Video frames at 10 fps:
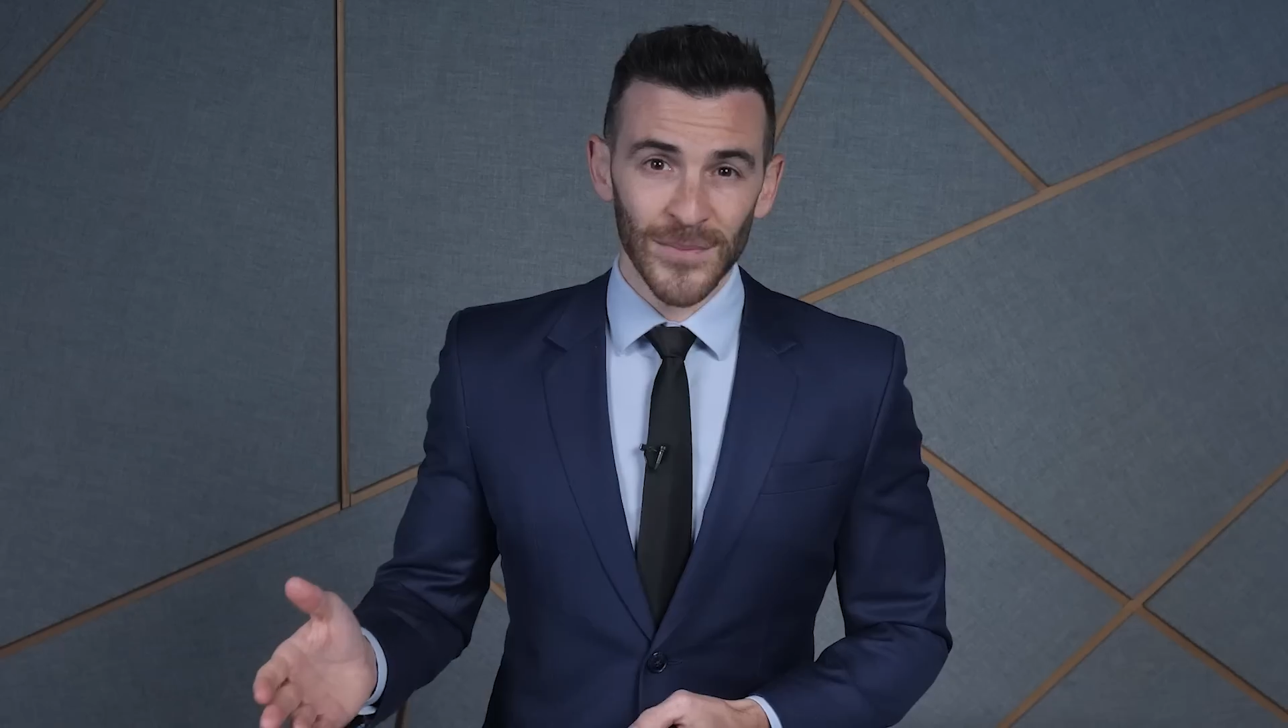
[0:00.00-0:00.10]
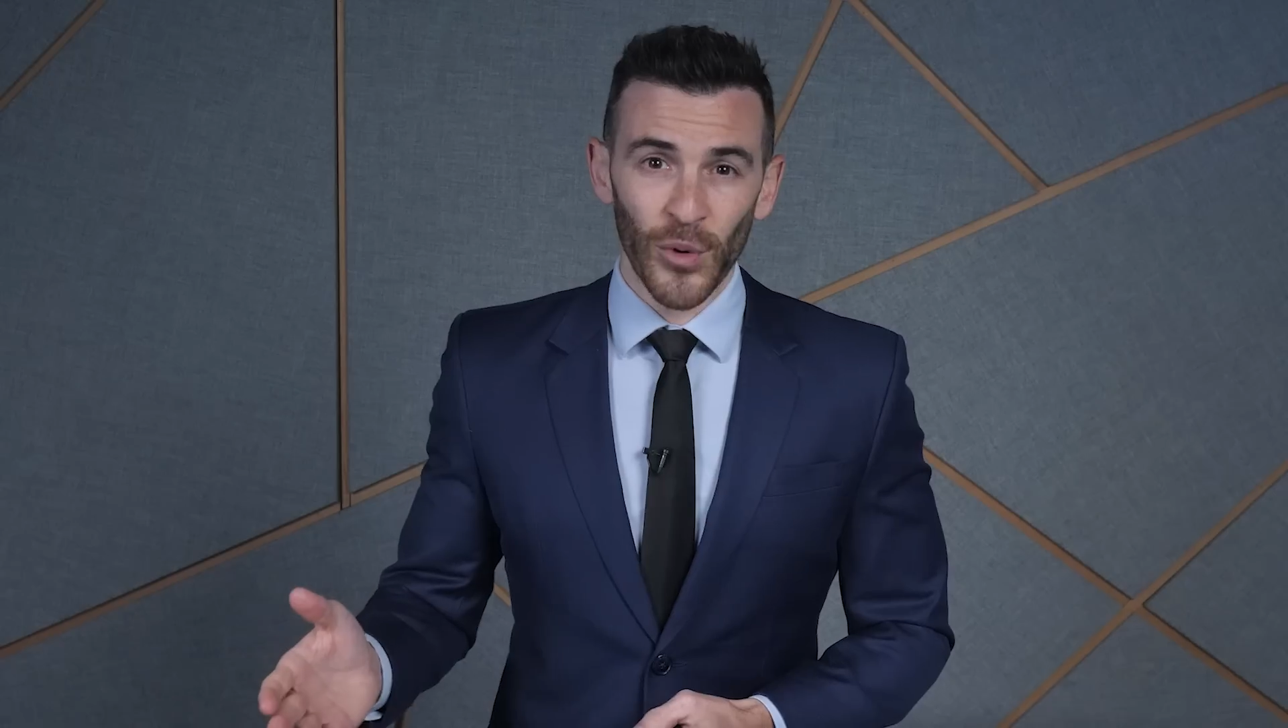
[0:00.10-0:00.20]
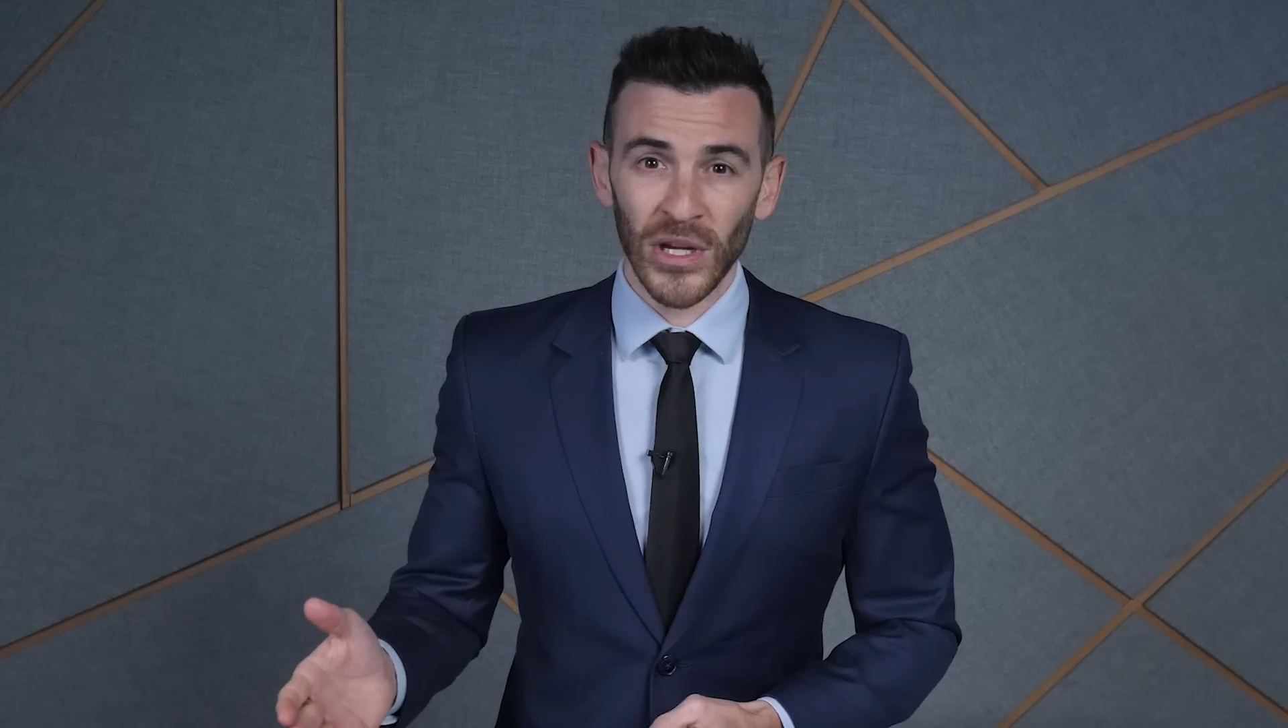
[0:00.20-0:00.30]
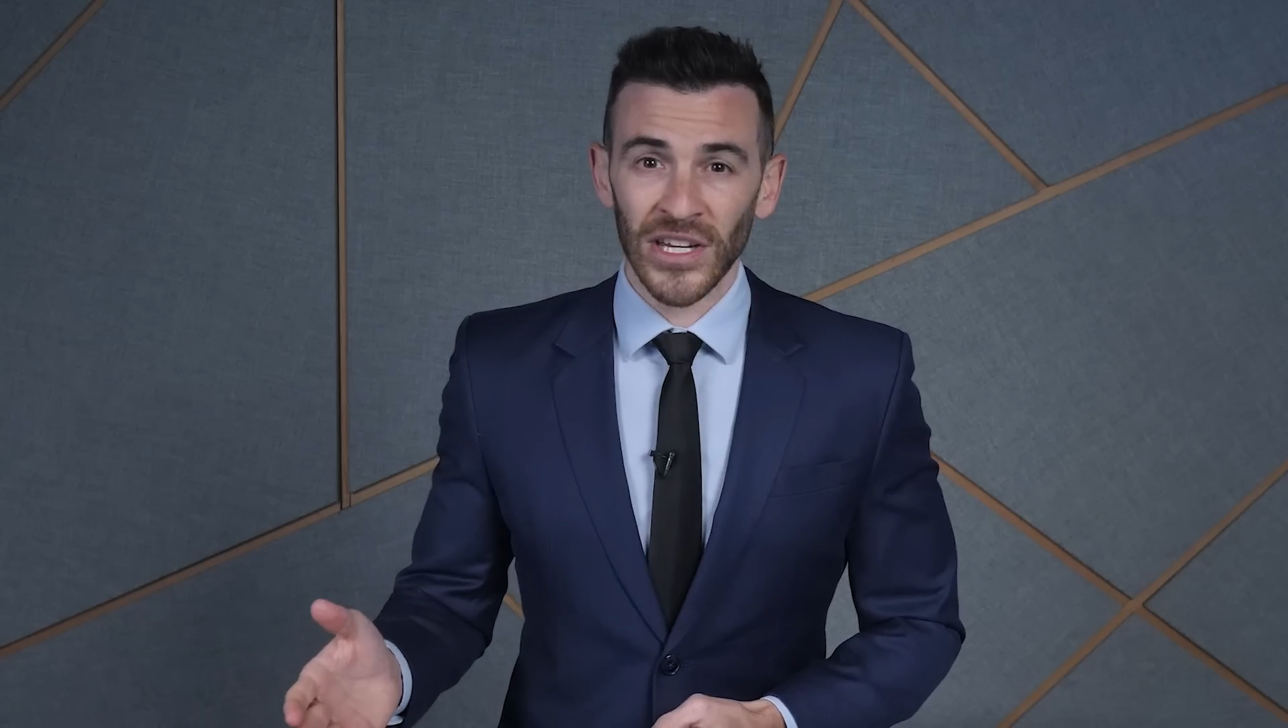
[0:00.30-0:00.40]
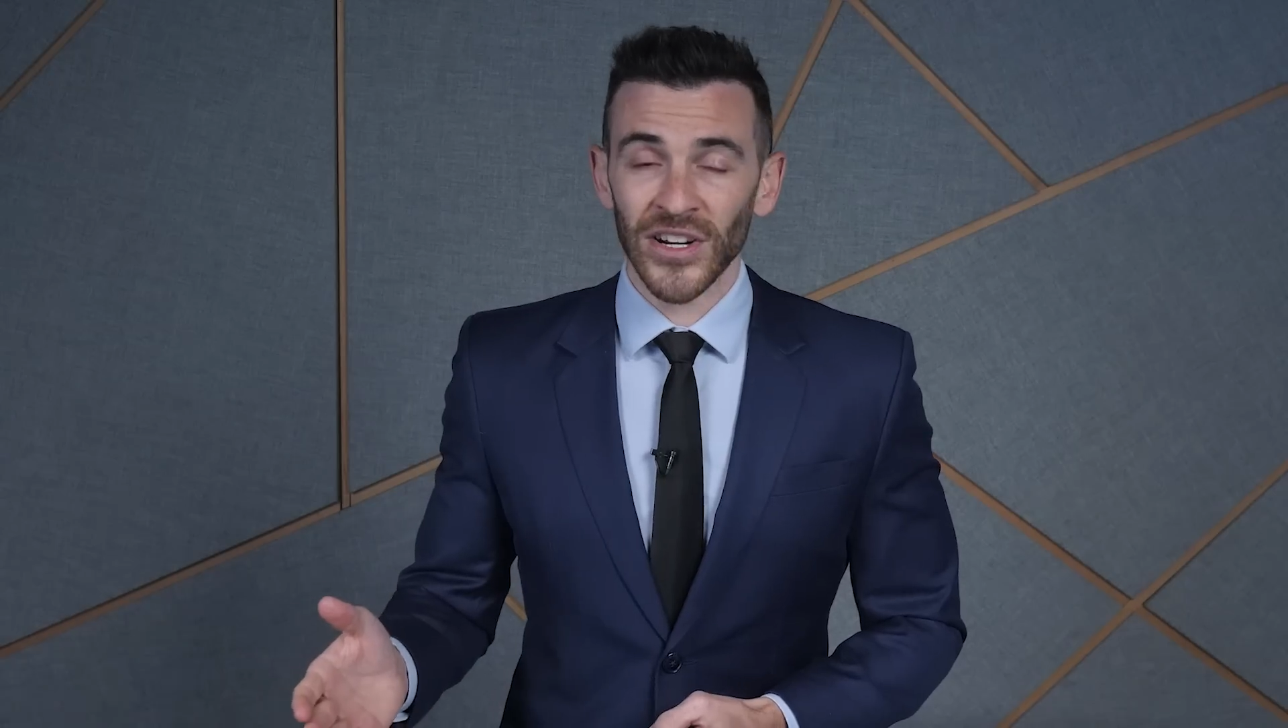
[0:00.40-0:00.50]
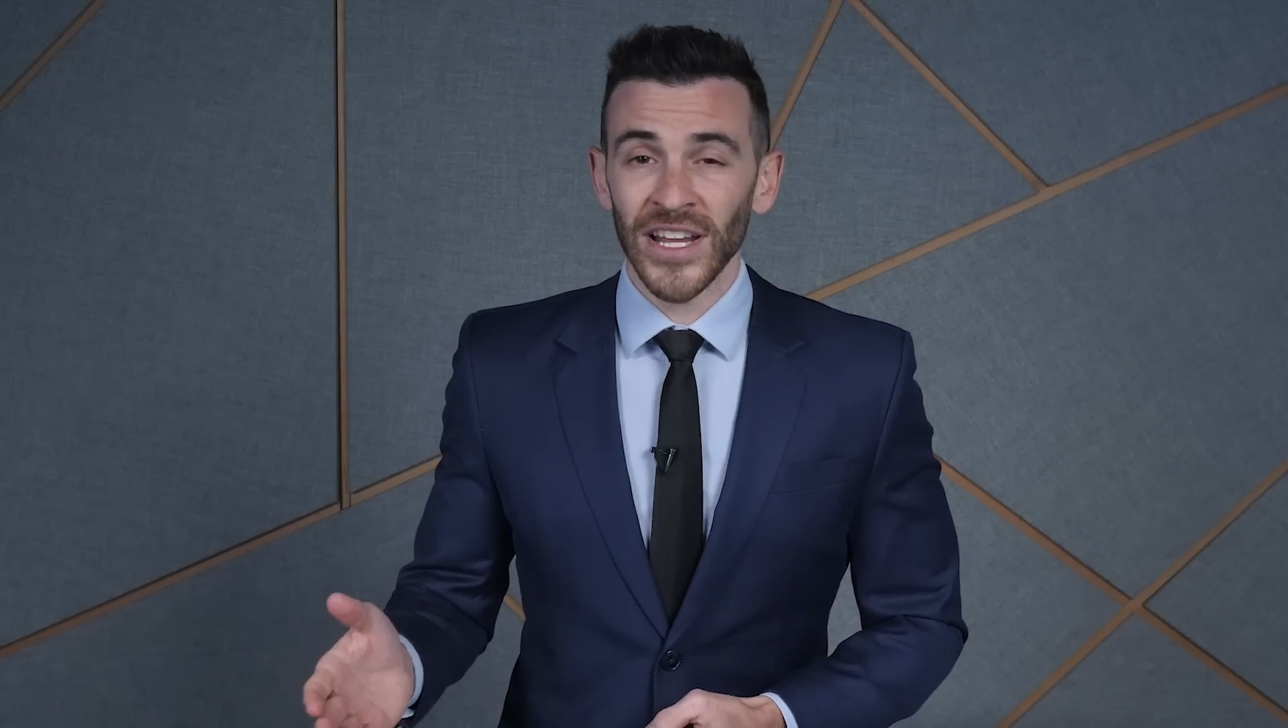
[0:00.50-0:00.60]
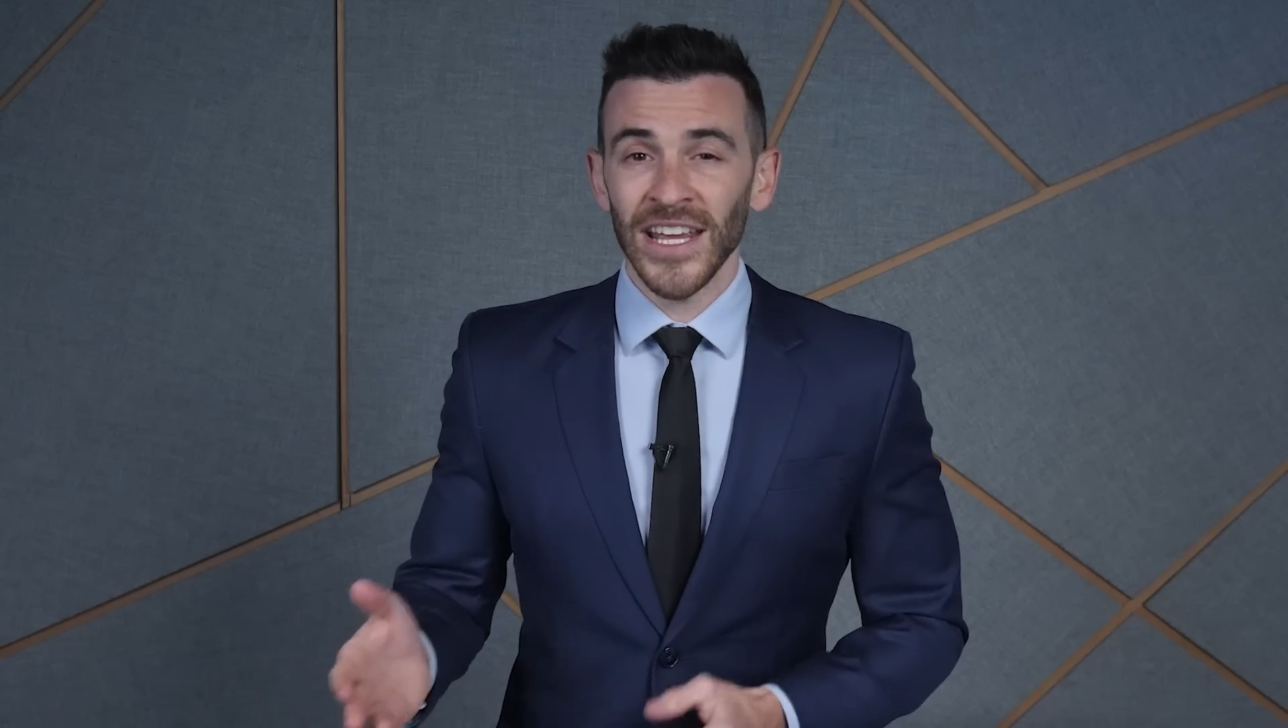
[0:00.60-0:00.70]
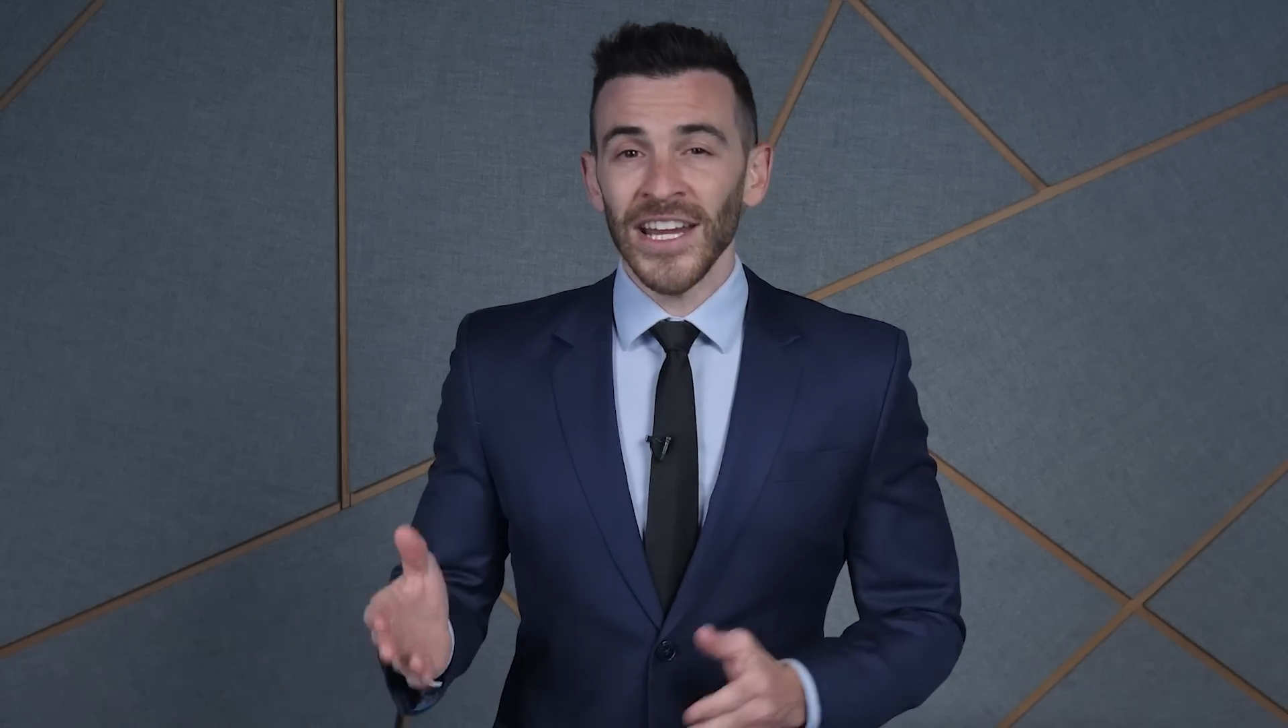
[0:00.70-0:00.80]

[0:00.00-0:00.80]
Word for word: the point here,